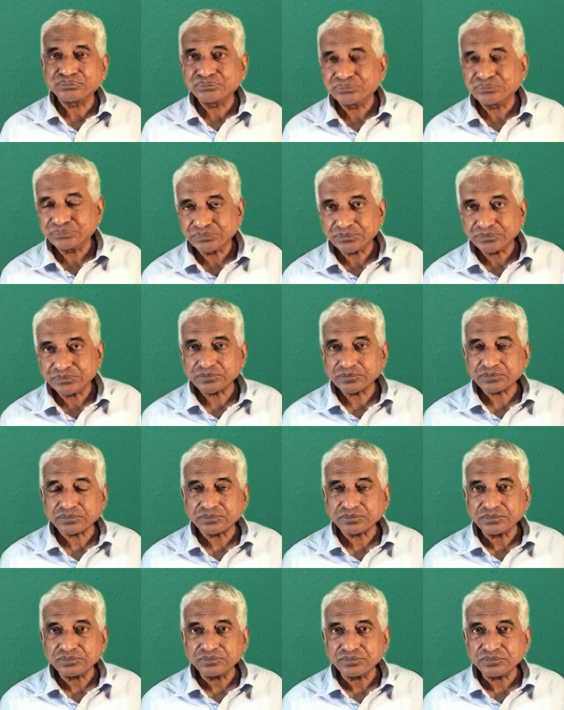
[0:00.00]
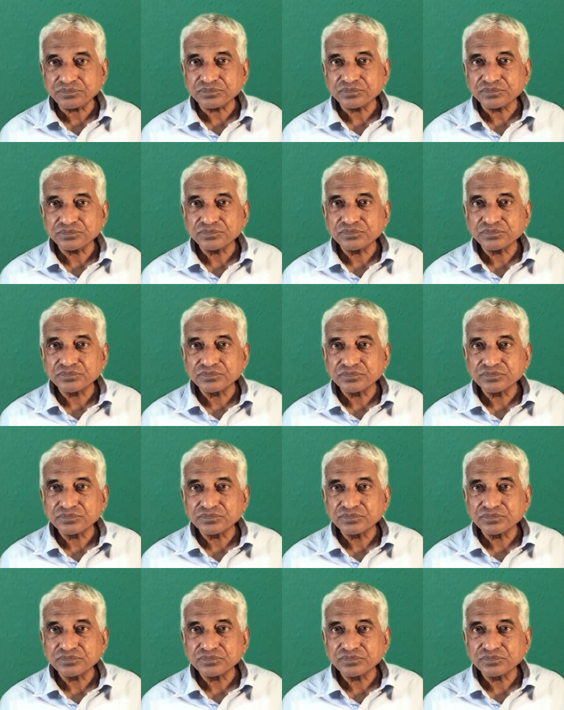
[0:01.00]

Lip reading: (no one is talking)